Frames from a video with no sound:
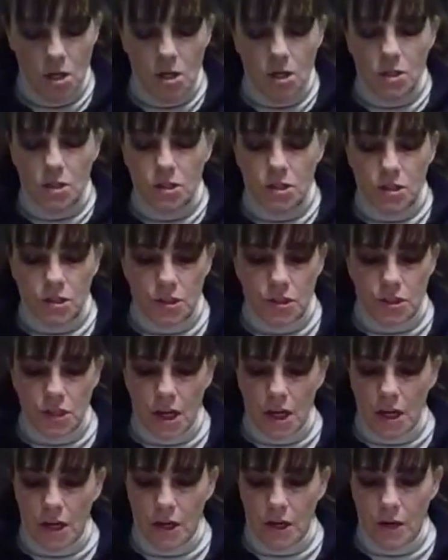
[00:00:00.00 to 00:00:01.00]

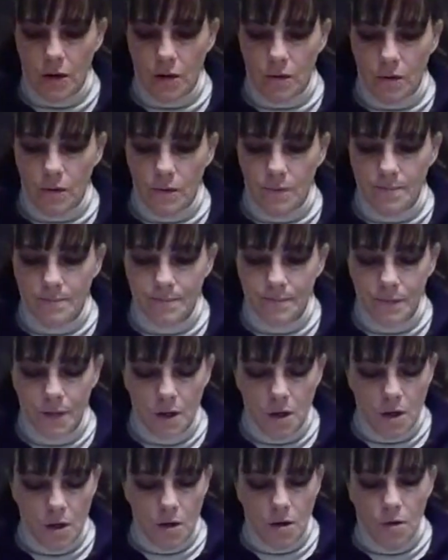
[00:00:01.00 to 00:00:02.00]
So
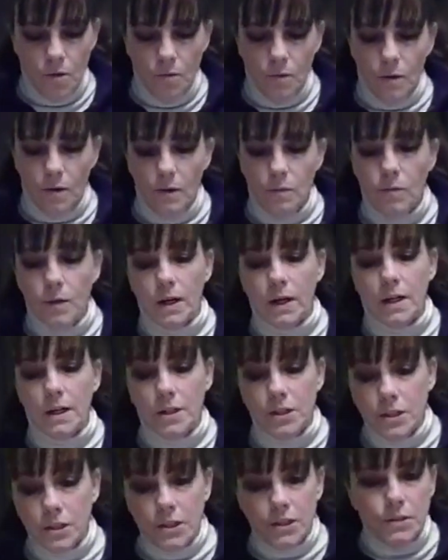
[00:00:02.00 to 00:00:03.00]
what we're gonna
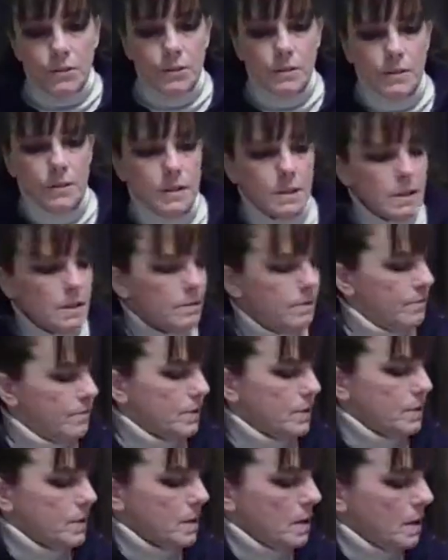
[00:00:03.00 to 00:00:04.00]
do
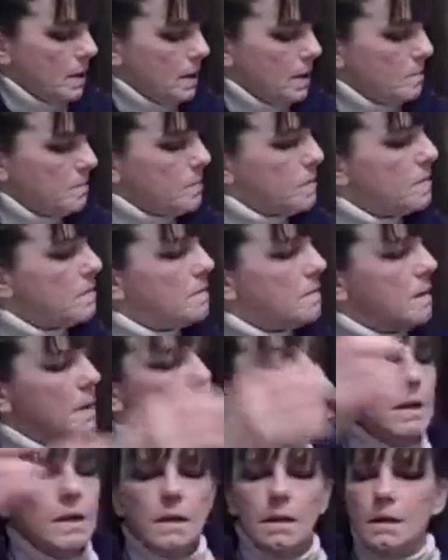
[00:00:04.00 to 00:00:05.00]
for time's
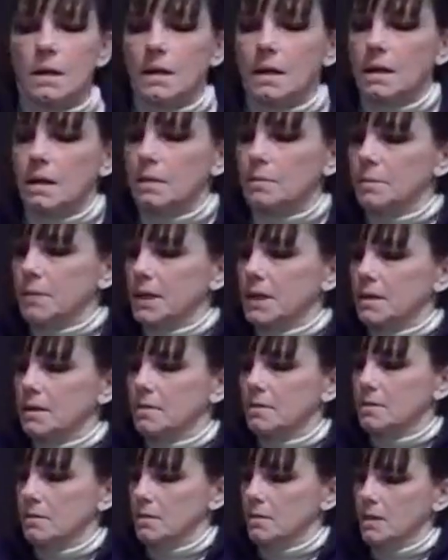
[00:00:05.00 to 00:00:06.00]
sake, and
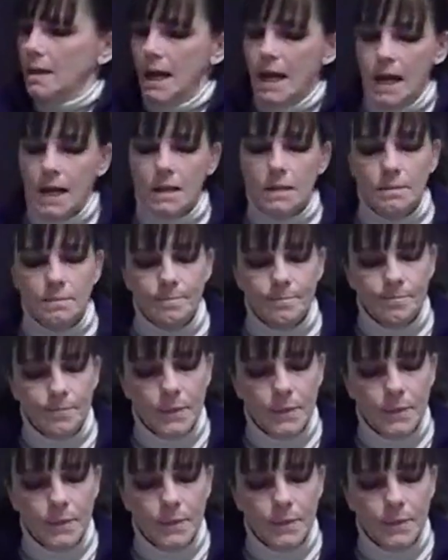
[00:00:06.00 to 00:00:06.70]
because you can,